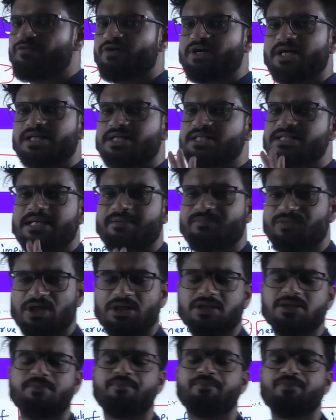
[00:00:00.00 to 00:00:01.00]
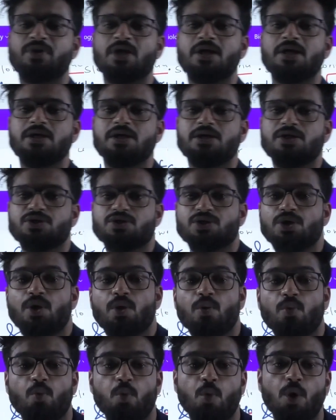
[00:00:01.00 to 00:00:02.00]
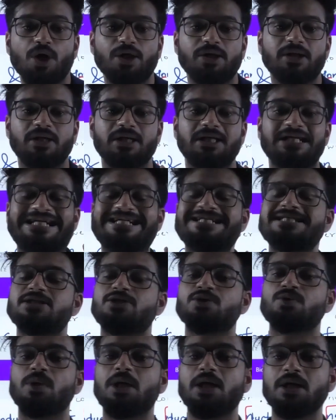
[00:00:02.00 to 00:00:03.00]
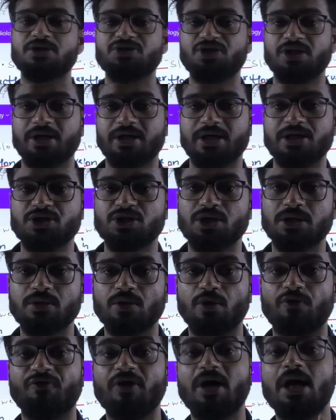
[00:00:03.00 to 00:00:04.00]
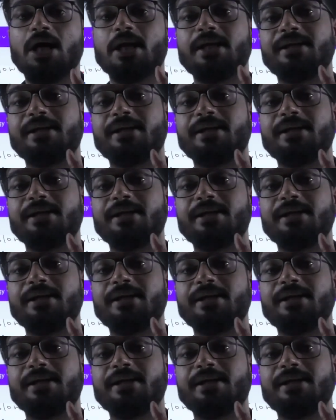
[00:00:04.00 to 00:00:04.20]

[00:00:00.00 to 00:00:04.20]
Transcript: are one and the same thing. So what leads to a generation of a